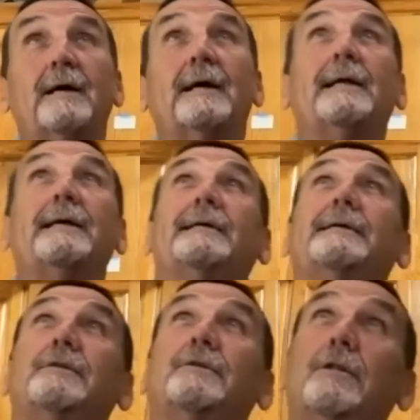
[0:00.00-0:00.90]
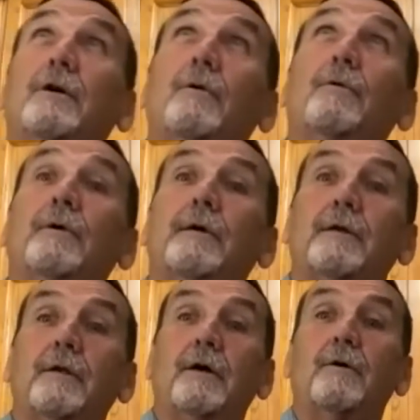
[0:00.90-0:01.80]
And it gets lower and
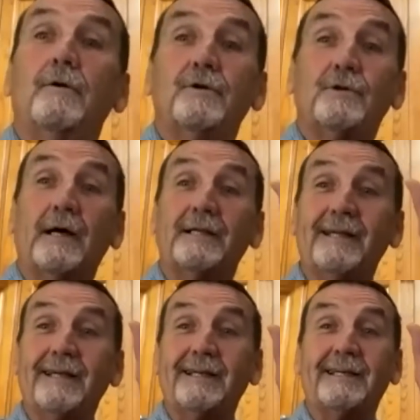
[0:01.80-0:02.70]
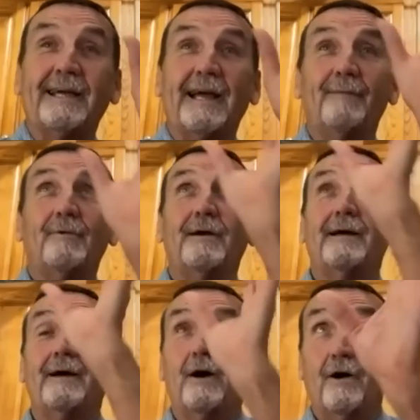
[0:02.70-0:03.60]
lower. So I take the
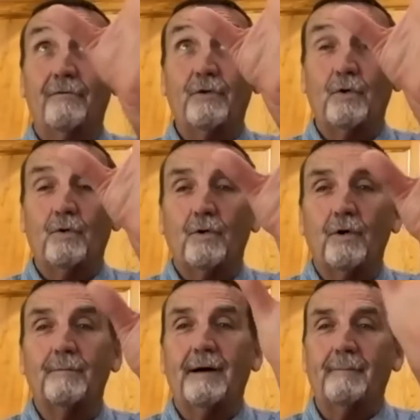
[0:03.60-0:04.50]
camera off the orb, I